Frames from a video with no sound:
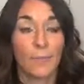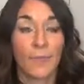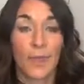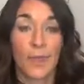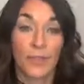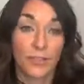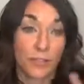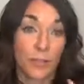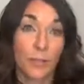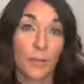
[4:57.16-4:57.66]

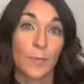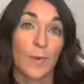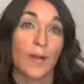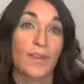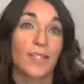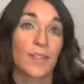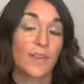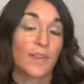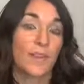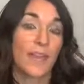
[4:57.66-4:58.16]
at certain
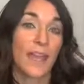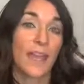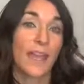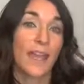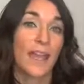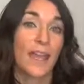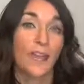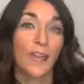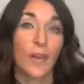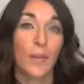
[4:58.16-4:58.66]
parts of the
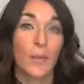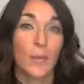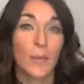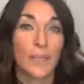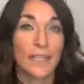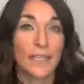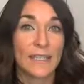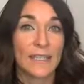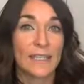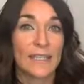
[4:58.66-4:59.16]
day and on the
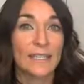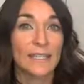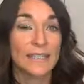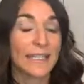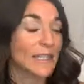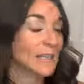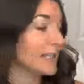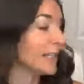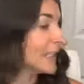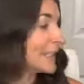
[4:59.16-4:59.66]
weekends.
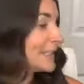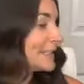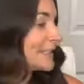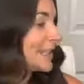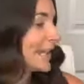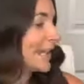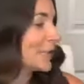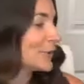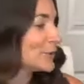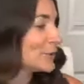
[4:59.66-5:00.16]
And like I
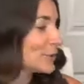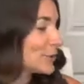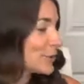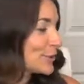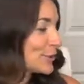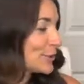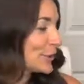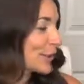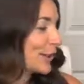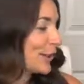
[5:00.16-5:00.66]
said,
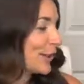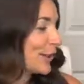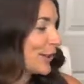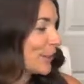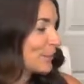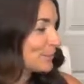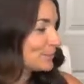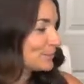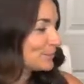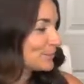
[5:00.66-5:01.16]
just took
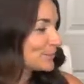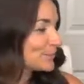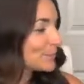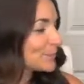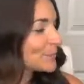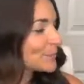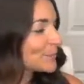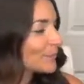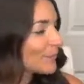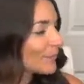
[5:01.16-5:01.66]
a
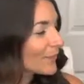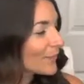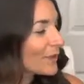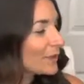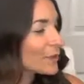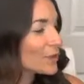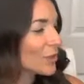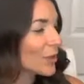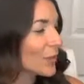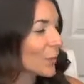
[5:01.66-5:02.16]

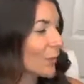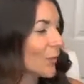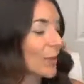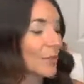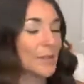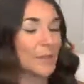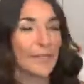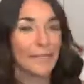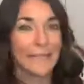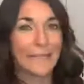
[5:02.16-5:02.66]
trip
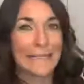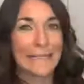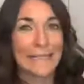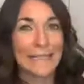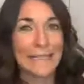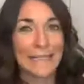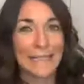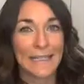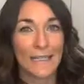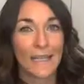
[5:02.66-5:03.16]
where I
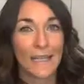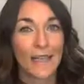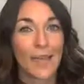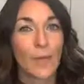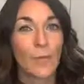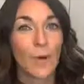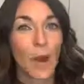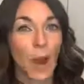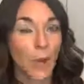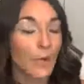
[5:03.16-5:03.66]
did
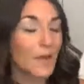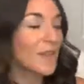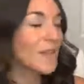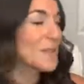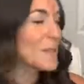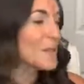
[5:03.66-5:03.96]
probably the